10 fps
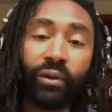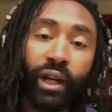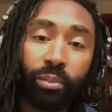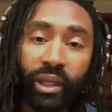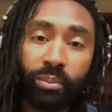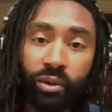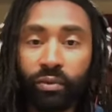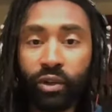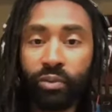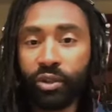around people
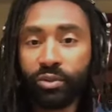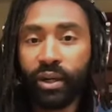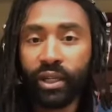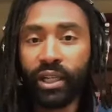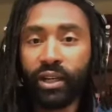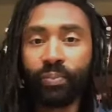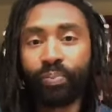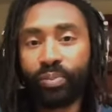for the most part, you know,